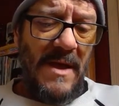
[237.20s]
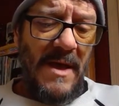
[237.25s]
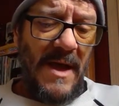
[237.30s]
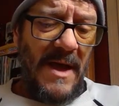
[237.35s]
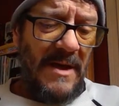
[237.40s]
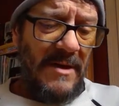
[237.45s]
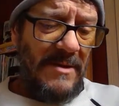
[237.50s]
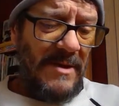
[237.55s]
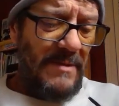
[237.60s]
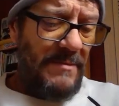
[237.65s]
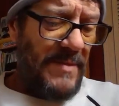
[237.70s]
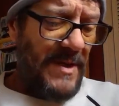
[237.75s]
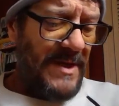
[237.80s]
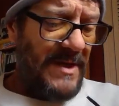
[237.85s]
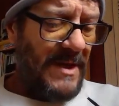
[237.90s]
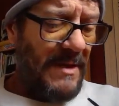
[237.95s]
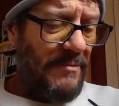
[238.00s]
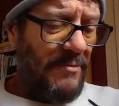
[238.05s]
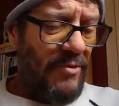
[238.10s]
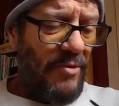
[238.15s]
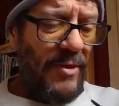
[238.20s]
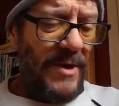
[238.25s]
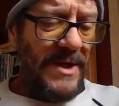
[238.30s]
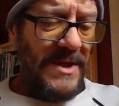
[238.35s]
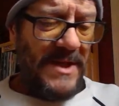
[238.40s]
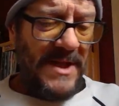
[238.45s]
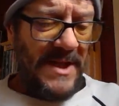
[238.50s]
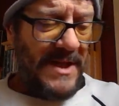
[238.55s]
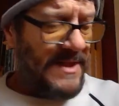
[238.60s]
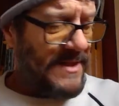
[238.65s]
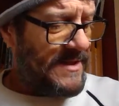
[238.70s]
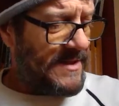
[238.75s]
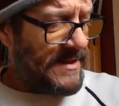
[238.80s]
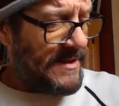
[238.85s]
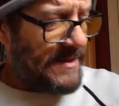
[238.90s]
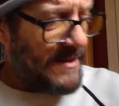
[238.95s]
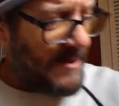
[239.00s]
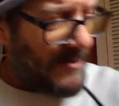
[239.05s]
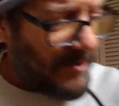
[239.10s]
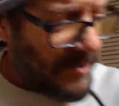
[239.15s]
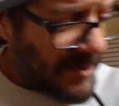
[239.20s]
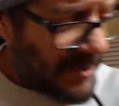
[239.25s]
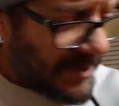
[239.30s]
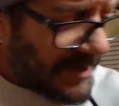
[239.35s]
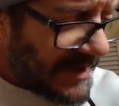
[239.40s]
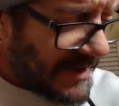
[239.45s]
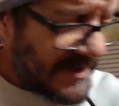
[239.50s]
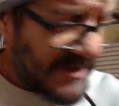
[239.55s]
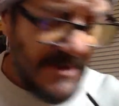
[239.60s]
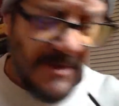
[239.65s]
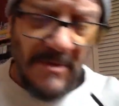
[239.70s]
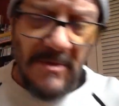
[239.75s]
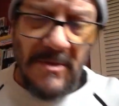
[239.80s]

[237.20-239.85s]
I only picked up one of these. Ordered it so